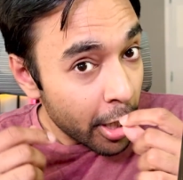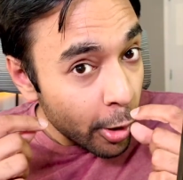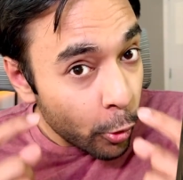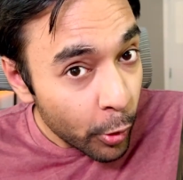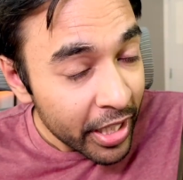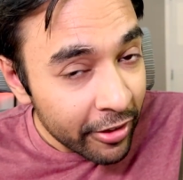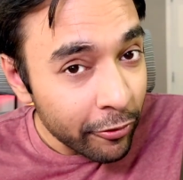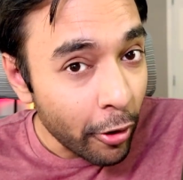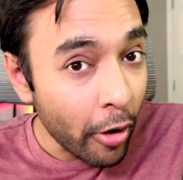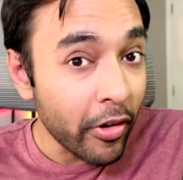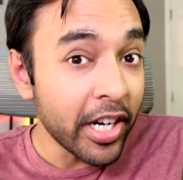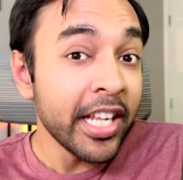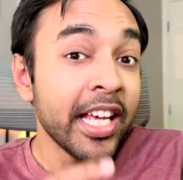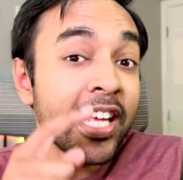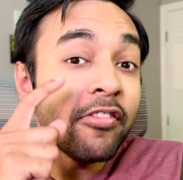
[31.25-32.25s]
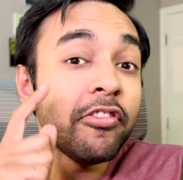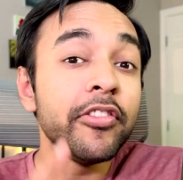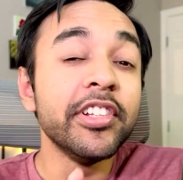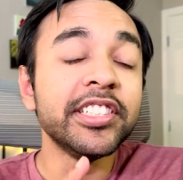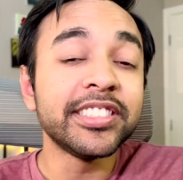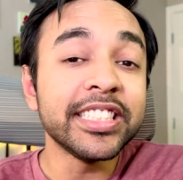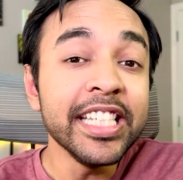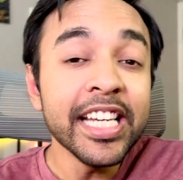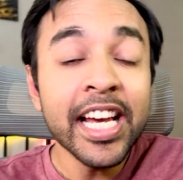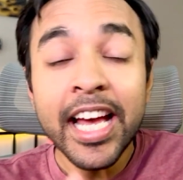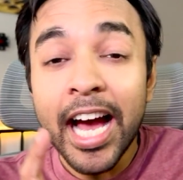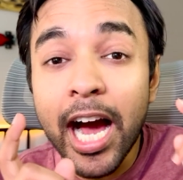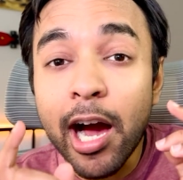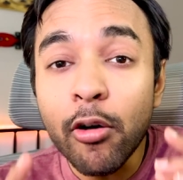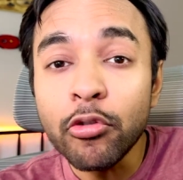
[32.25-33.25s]
Going forward, we will see
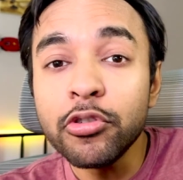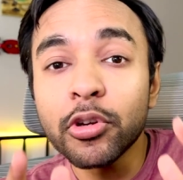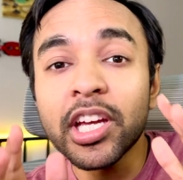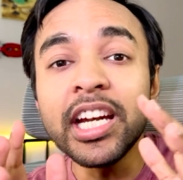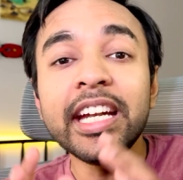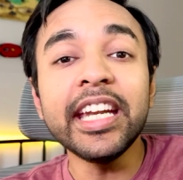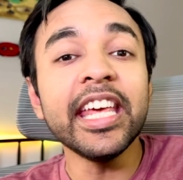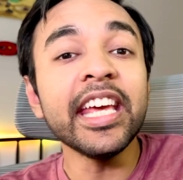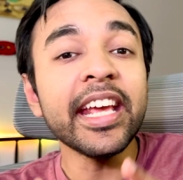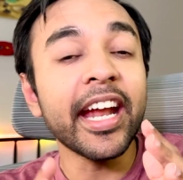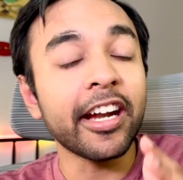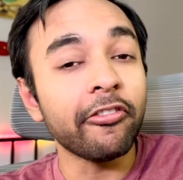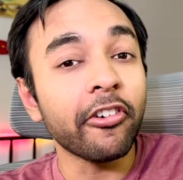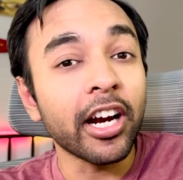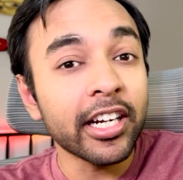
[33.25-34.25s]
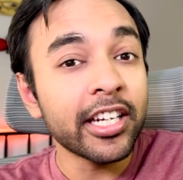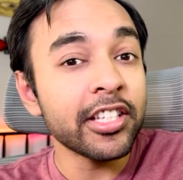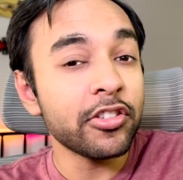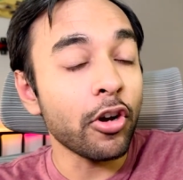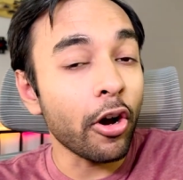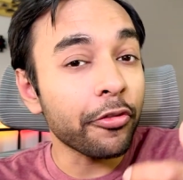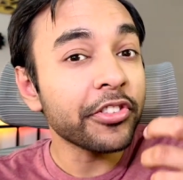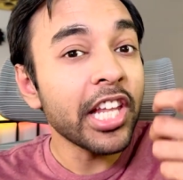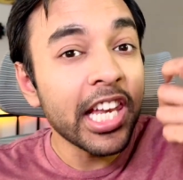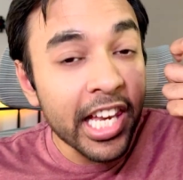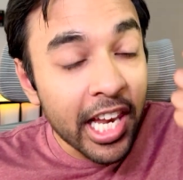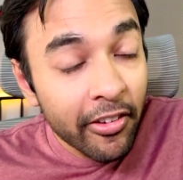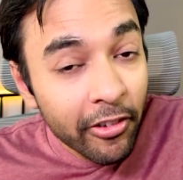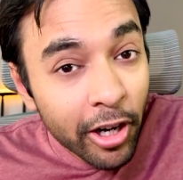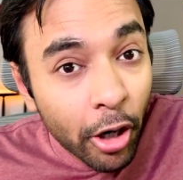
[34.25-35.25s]
how you can take advantage of the
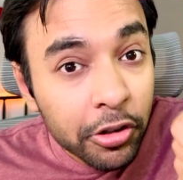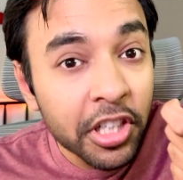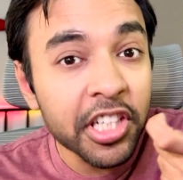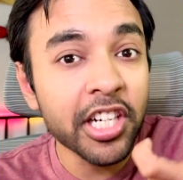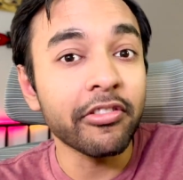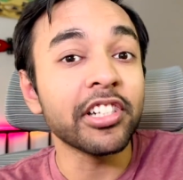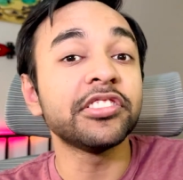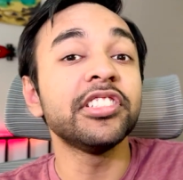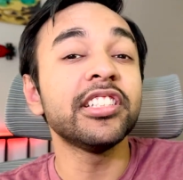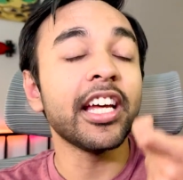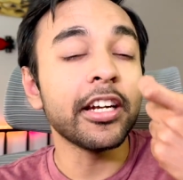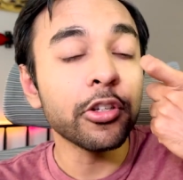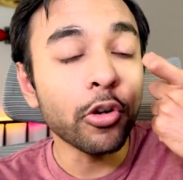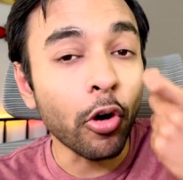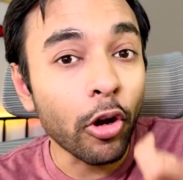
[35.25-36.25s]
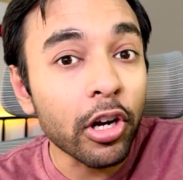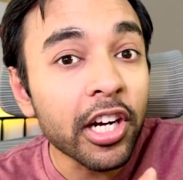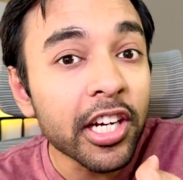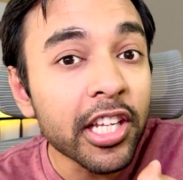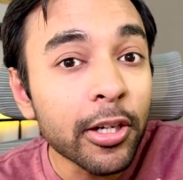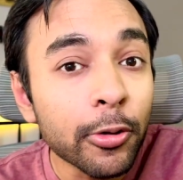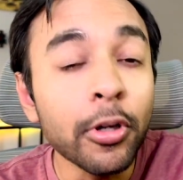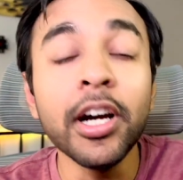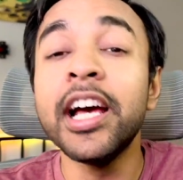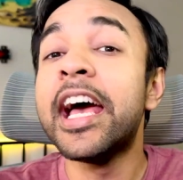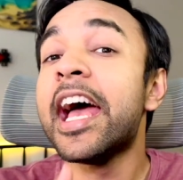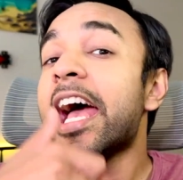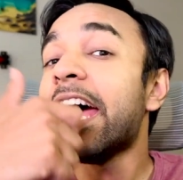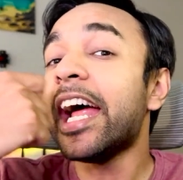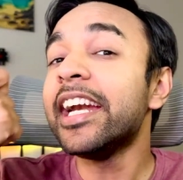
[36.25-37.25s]
level order traversal that you already know
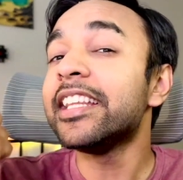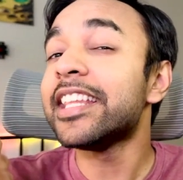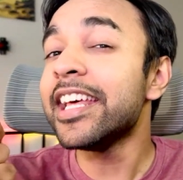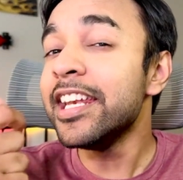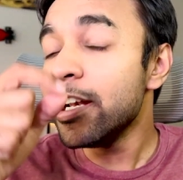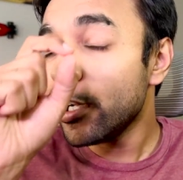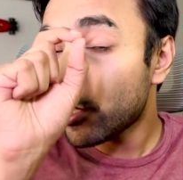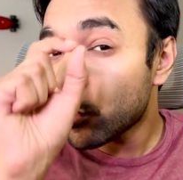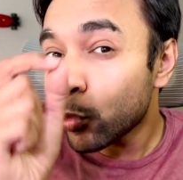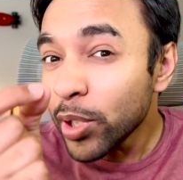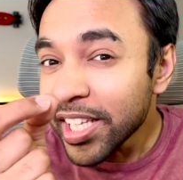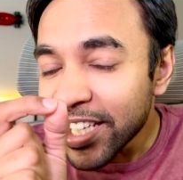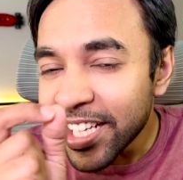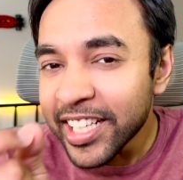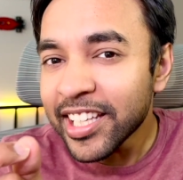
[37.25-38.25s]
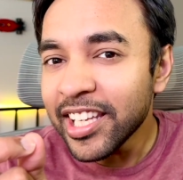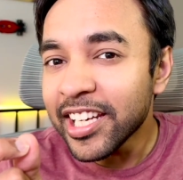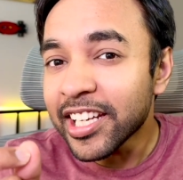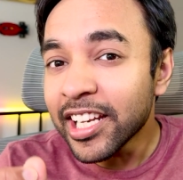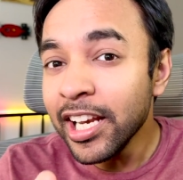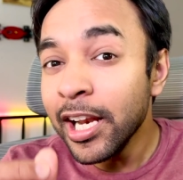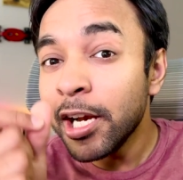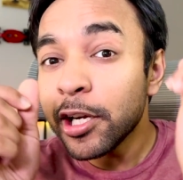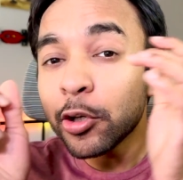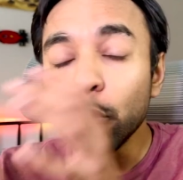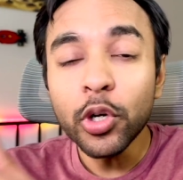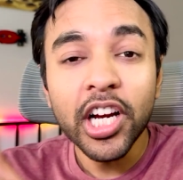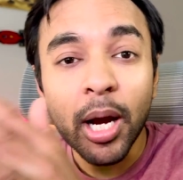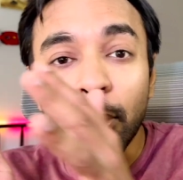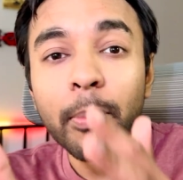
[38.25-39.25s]
and then tweak it a little to
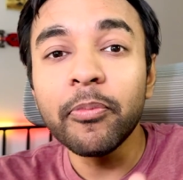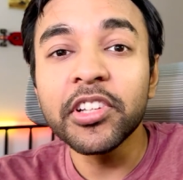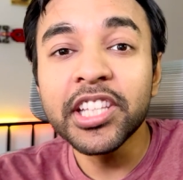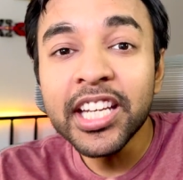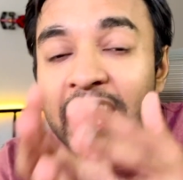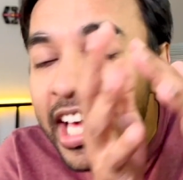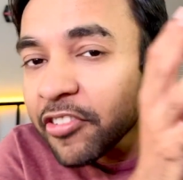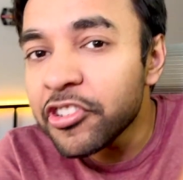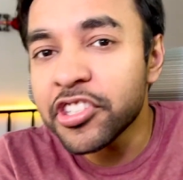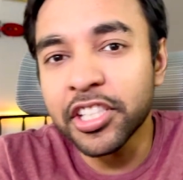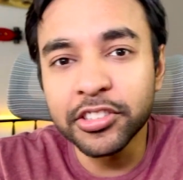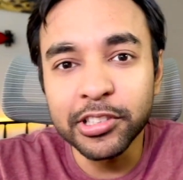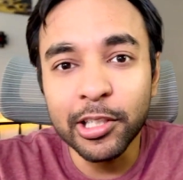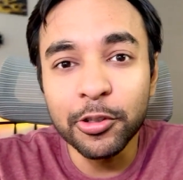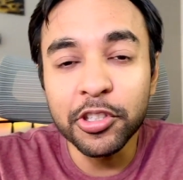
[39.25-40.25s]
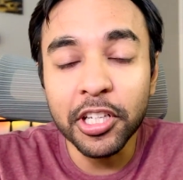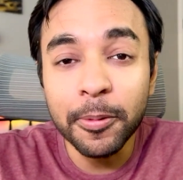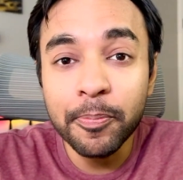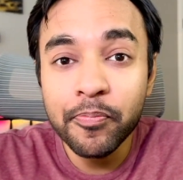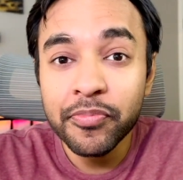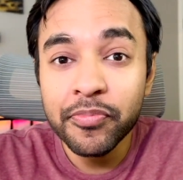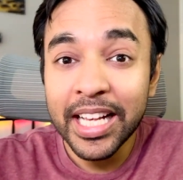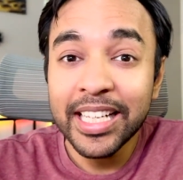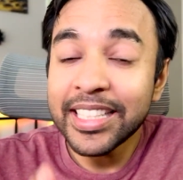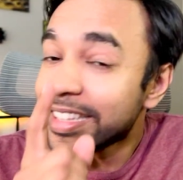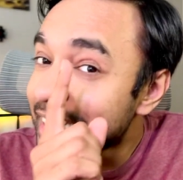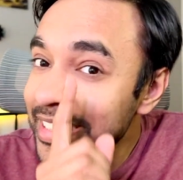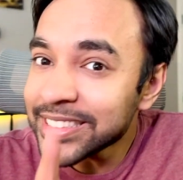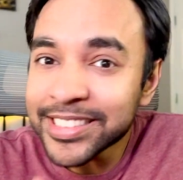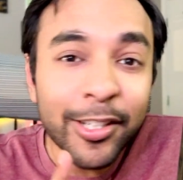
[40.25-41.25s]
come up with an efficient solution.
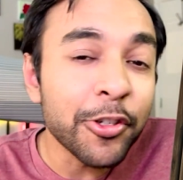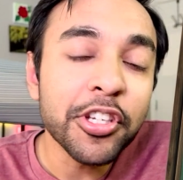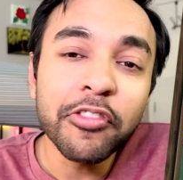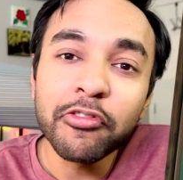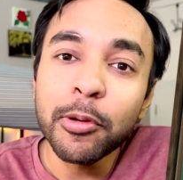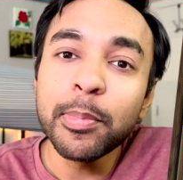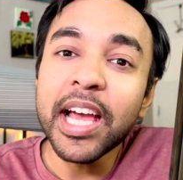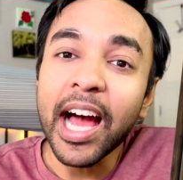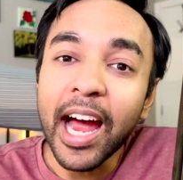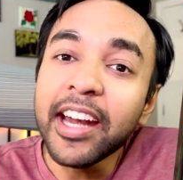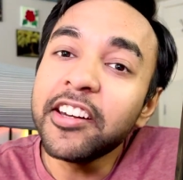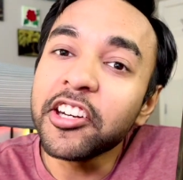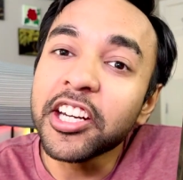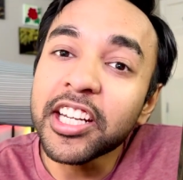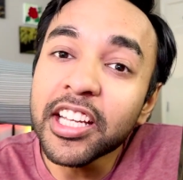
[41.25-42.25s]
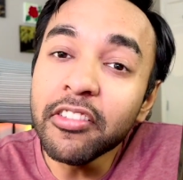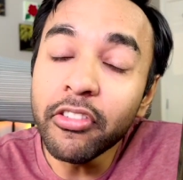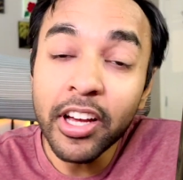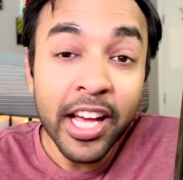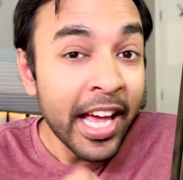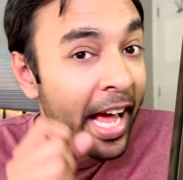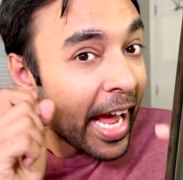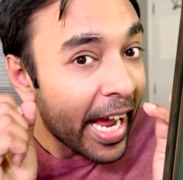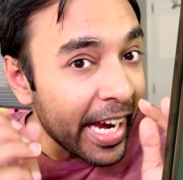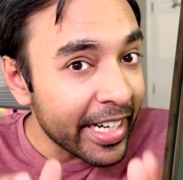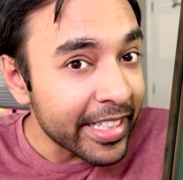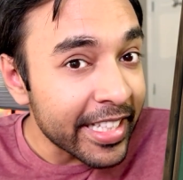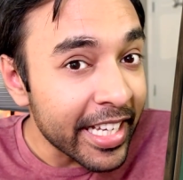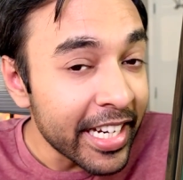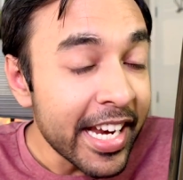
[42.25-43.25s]
This solution will be iterative,
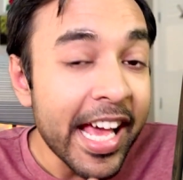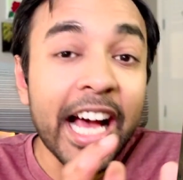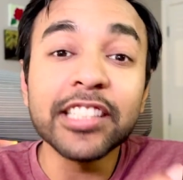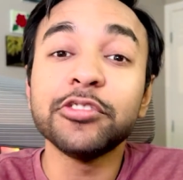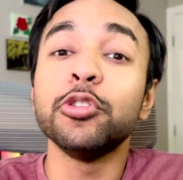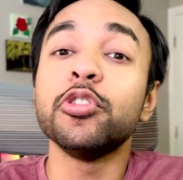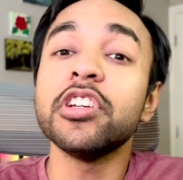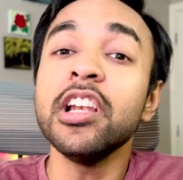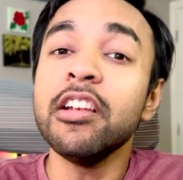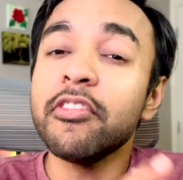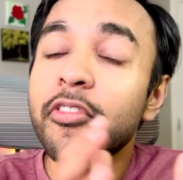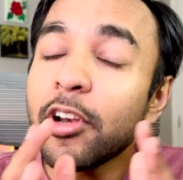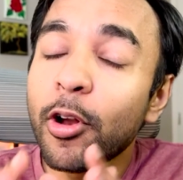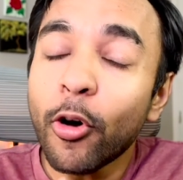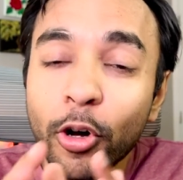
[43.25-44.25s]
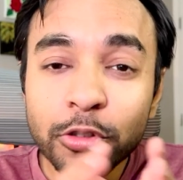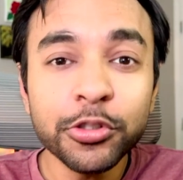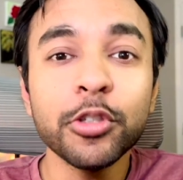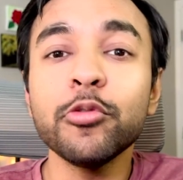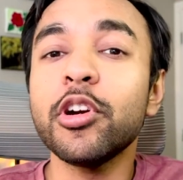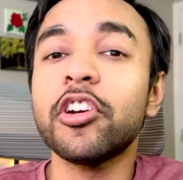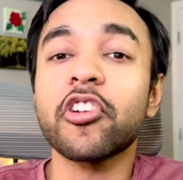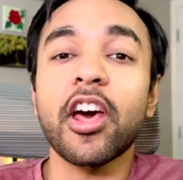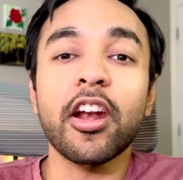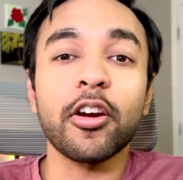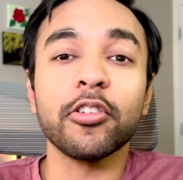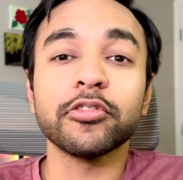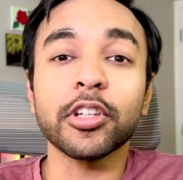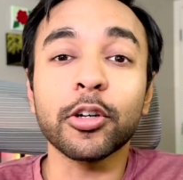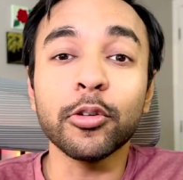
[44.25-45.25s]
and then as usual, we will also do a dry run
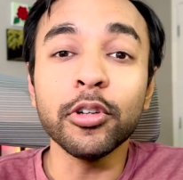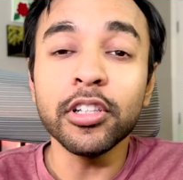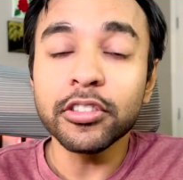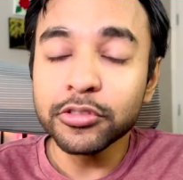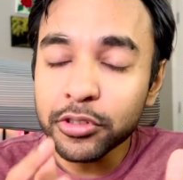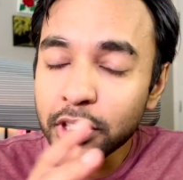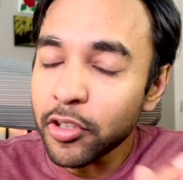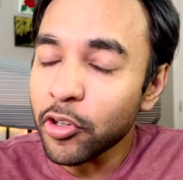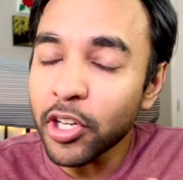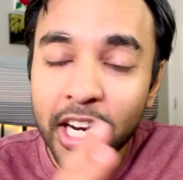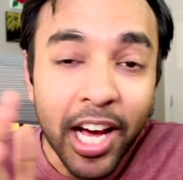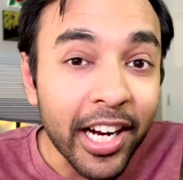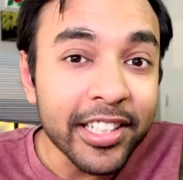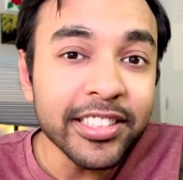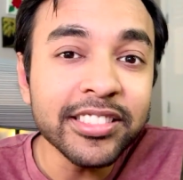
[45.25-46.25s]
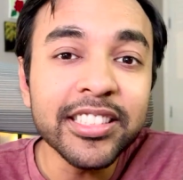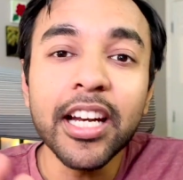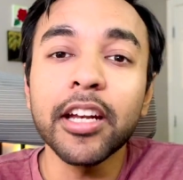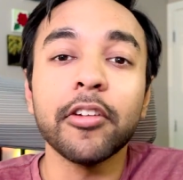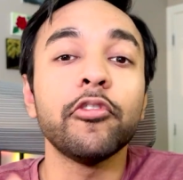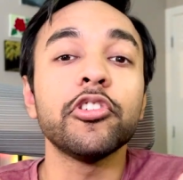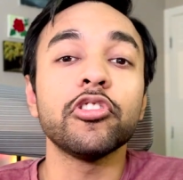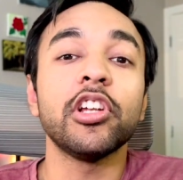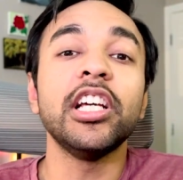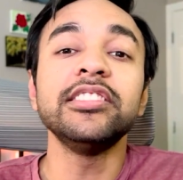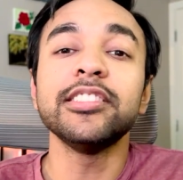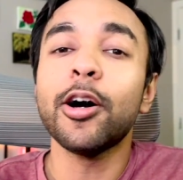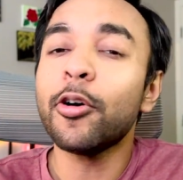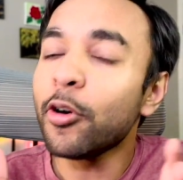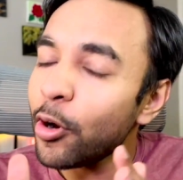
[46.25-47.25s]
of the code so that you can understand and visualize
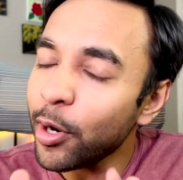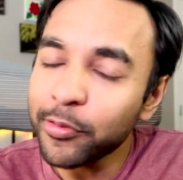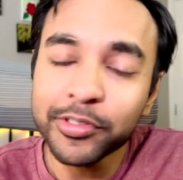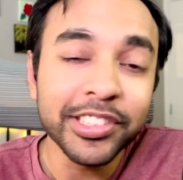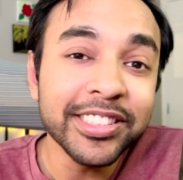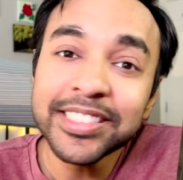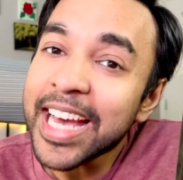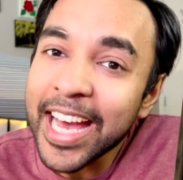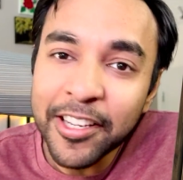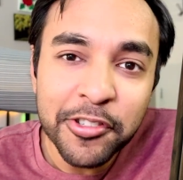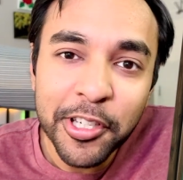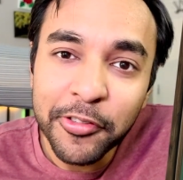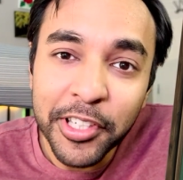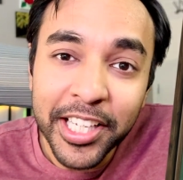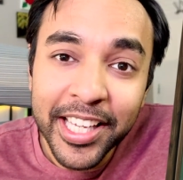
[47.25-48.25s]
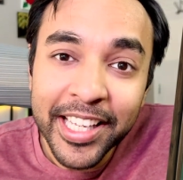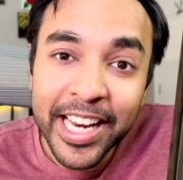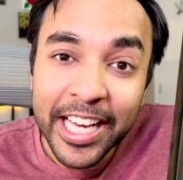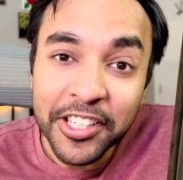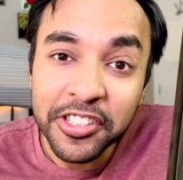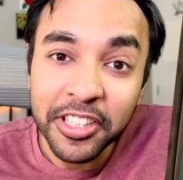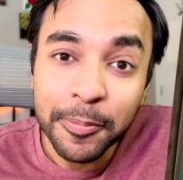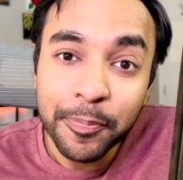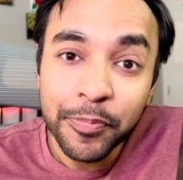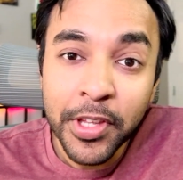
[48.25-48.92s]
how all of this is actually working in action.